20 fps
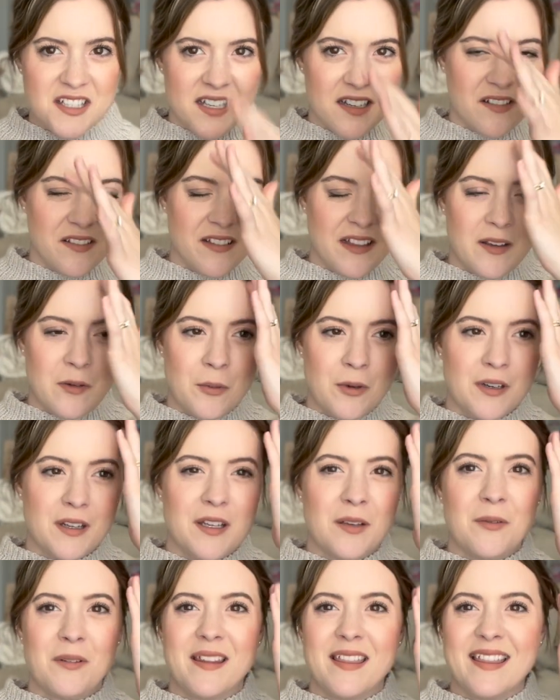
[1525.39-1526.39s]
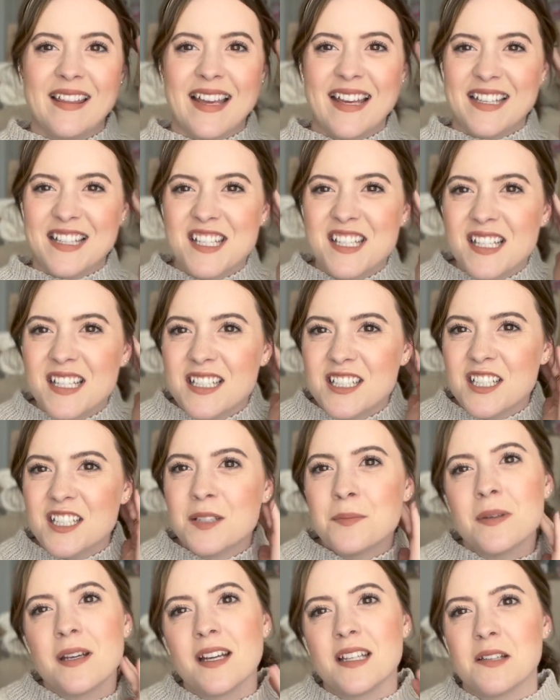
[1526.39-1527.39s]
I don't like working with inches
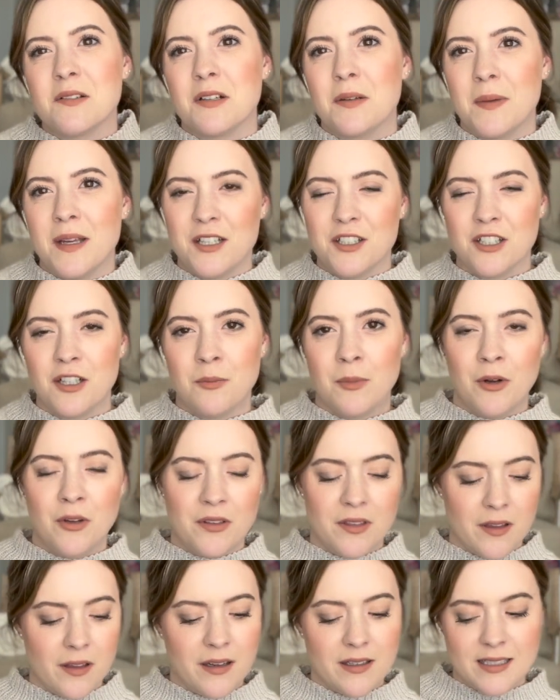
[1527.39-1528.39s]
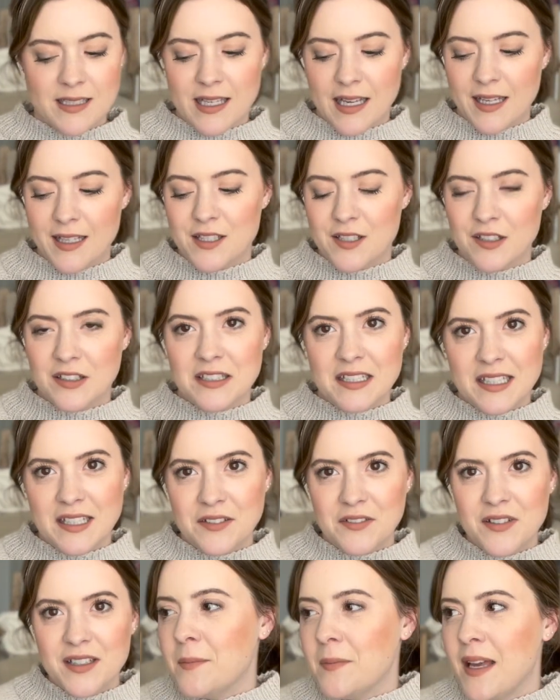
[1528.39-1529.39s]
just because I want to make sure both sides are even.